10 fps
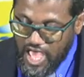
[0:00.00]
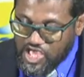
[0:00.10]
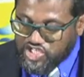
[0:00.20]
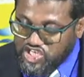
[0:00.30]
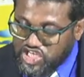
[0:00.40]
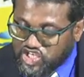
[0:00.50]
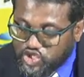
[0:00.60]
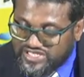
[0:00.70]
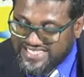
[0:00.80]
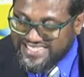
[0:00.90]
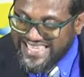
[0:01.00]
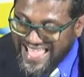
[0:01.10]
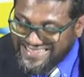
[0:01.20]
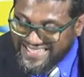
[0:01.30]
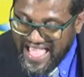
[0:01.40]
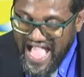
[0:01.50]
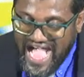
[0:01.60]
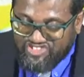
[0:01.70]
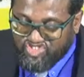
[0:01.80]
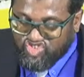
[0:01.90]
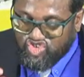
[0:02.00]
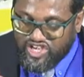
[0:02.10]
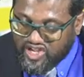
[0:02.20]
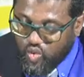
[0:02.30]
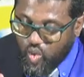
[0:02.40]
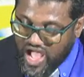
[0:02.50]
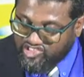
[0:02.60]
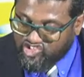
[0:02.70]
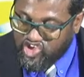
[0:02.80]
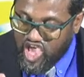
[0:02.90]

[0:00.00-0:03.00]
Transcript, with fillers: She should set a strict watch